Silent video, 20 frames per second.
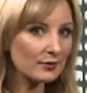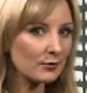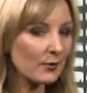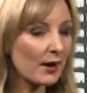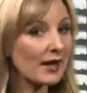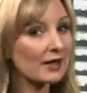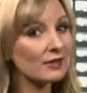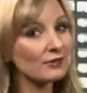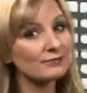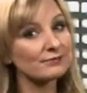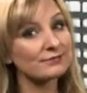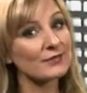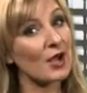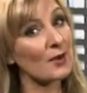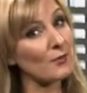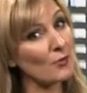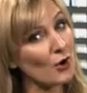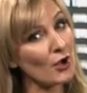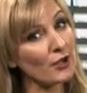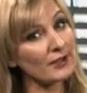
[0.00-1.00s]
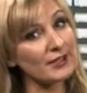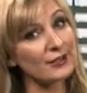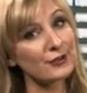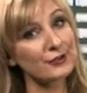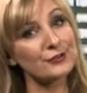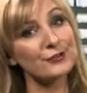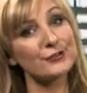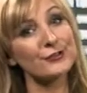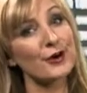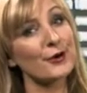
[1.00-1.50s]
Well, I'm working
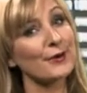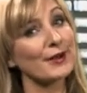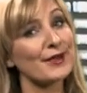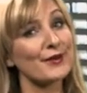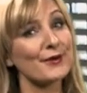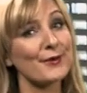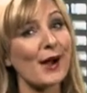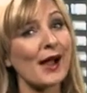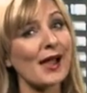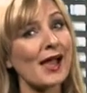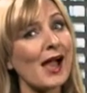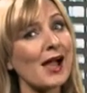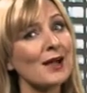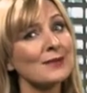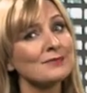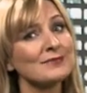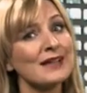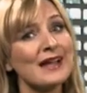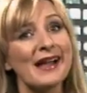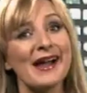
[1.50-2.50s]
on you knowing who I am.